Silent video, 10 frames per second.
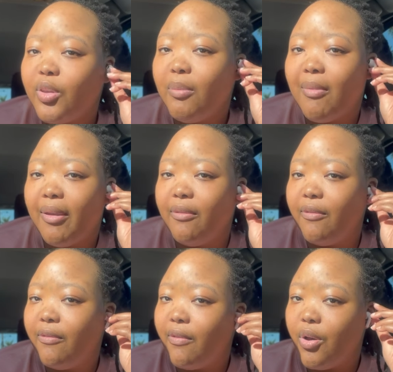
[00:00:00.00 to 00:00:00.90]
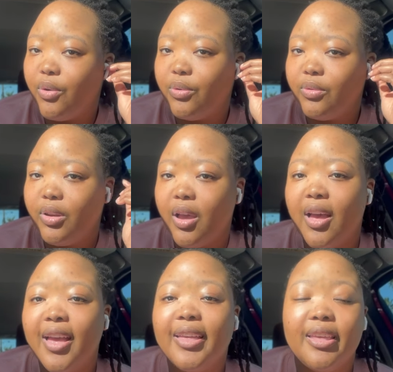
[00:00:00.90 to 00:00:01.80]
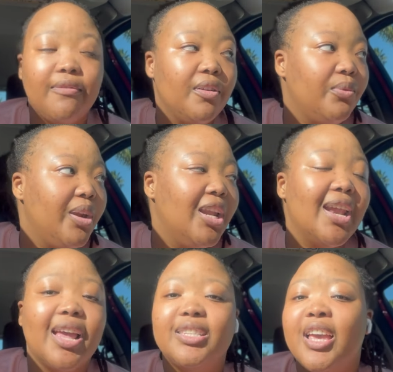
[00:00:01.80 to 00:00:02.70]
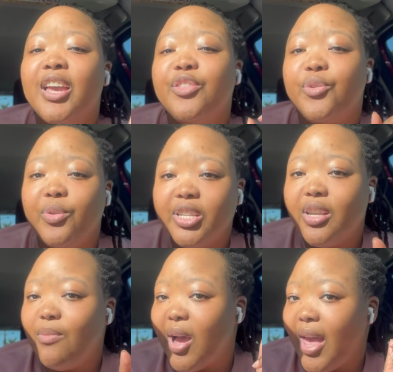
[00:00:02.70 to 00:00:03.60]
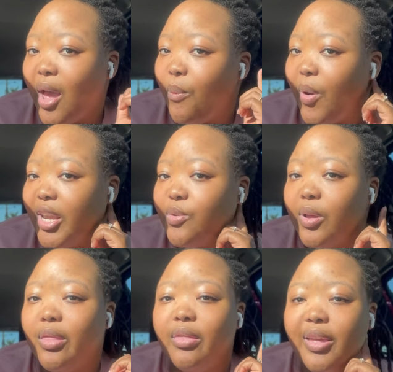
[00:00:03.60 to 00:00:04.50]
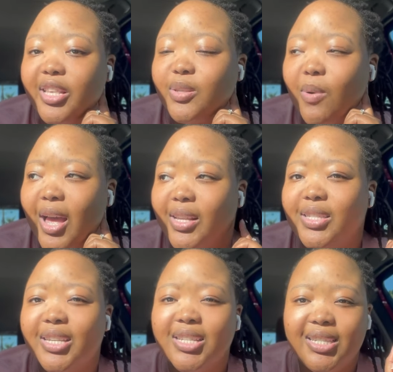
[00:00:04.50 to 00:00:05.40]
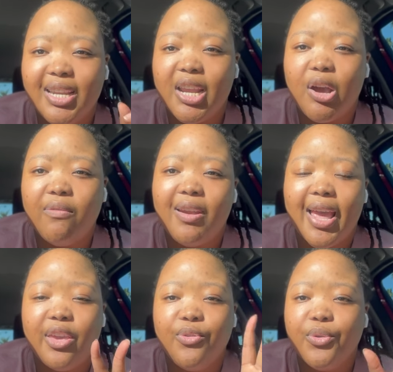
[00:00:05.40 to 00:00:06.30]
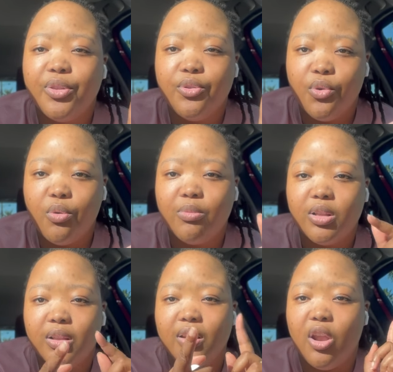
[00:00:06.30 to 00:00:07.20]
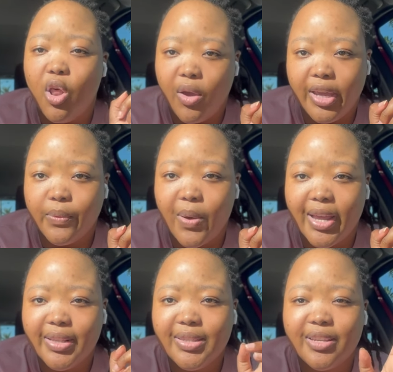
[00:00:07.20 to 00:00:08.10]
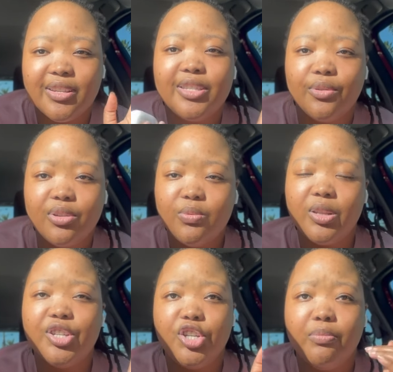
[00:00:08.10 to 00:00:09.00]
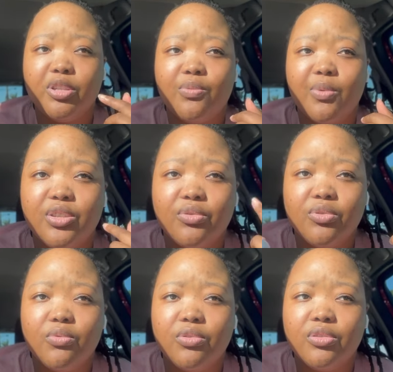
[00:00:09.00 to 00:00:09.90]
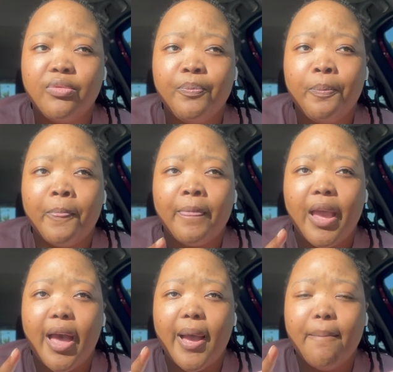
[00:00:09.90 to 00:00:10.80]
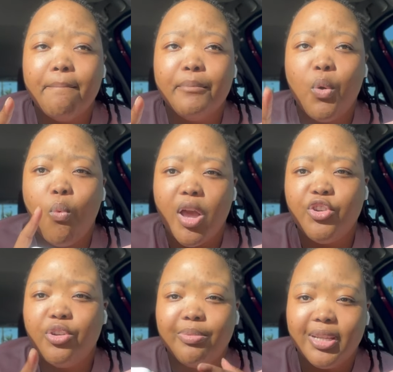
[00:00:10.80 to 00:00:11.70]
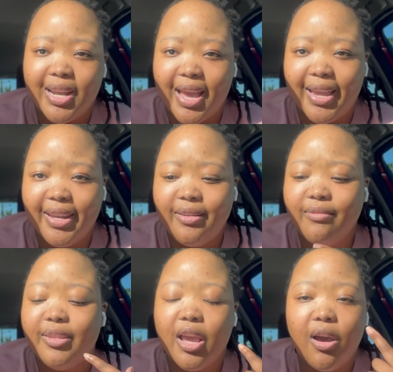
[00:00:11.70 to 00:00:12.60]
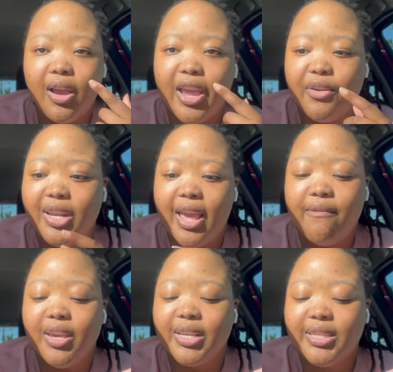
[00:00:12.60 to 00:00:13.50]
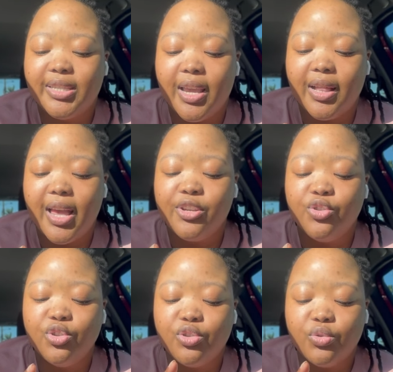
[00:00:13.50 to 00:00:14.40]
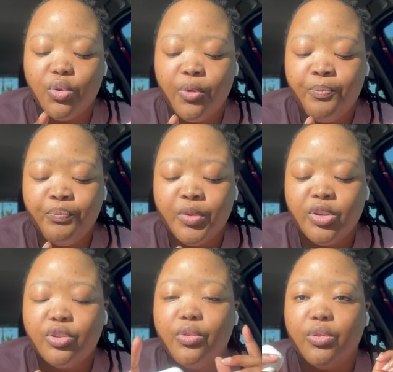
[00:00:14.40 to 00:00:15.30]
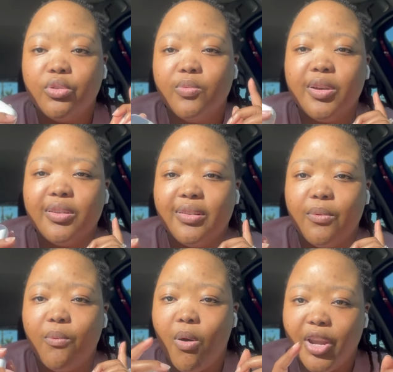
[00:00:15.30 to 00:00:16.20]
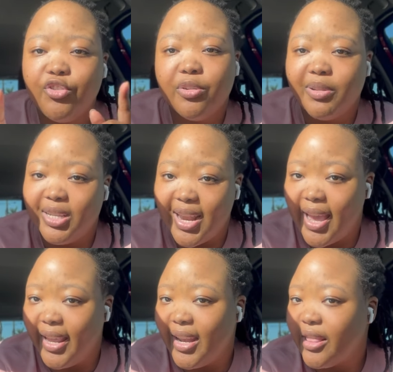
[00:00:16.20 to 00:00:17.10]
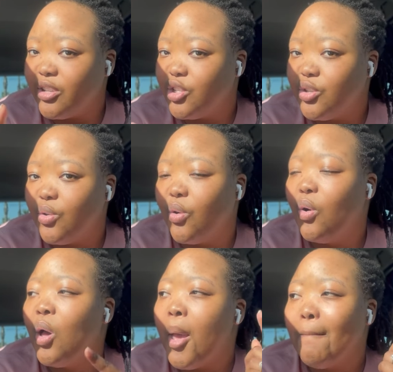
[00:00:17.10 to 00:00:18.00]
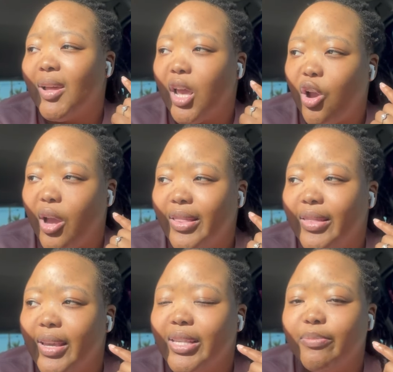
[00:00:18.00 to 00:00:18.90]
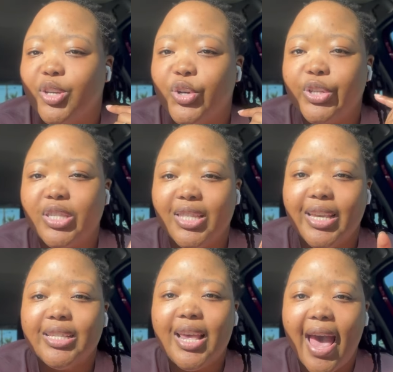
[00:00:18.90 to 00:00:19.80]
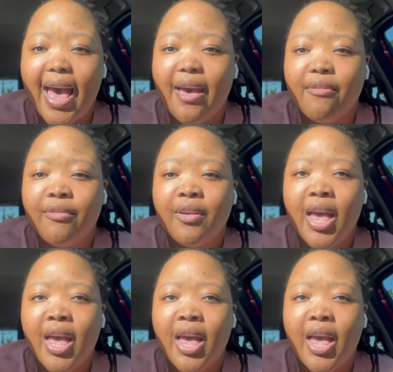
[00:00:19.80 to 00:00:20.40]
my phone. They feel really nice. The reason why I went with these ones instead of, like, you know, the normal longer ones, because those were the cheapest Those were $1,999. They are currently having a sale, as you saw. So those were $1,999 at the store. But I got these because these have